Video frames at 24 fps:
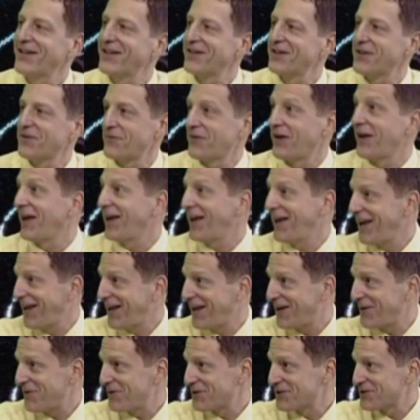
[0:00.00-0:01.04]
of
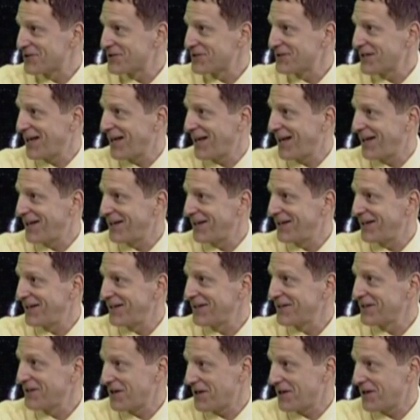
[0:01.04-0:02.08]
A, which is
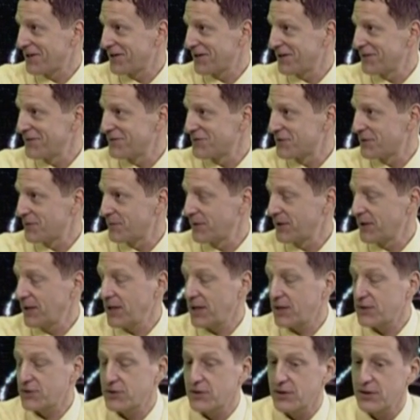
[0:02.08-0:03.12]
adding cognitive
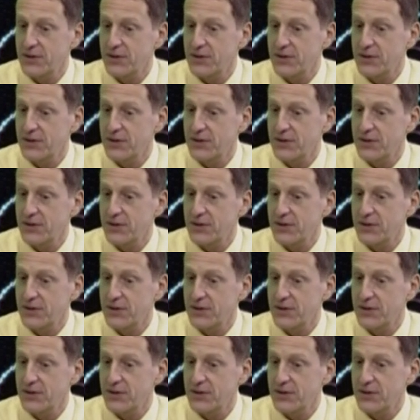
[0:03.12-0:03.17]
stimulation.